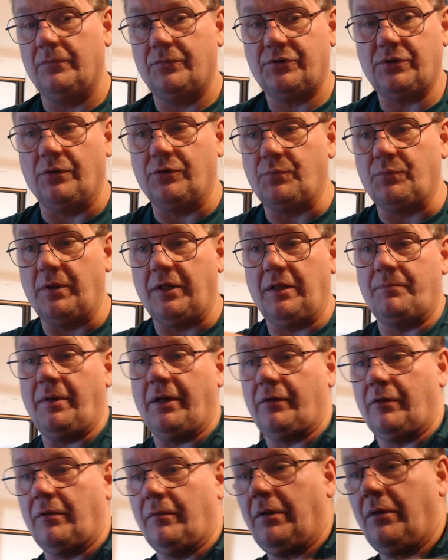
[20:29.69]
So as we get
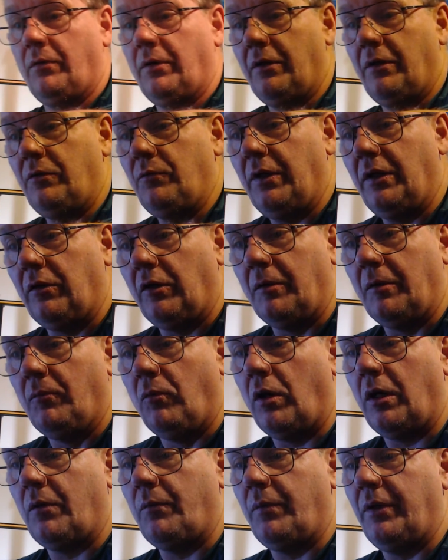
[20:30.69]
better, we learn
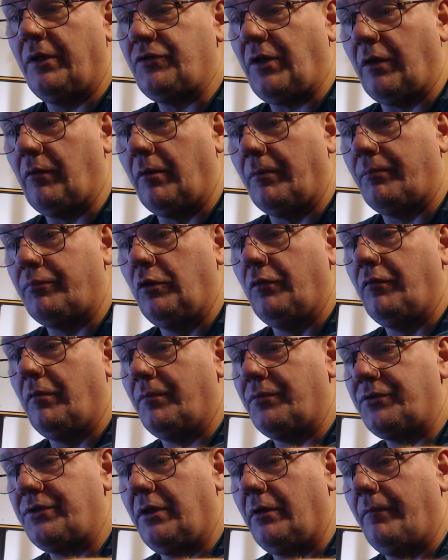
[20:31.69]
more, we try to improve
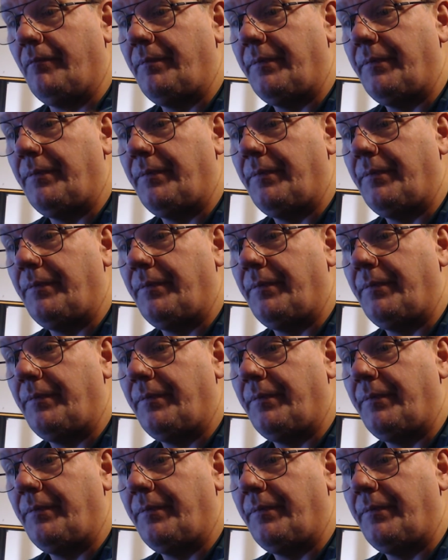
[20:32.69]
them. So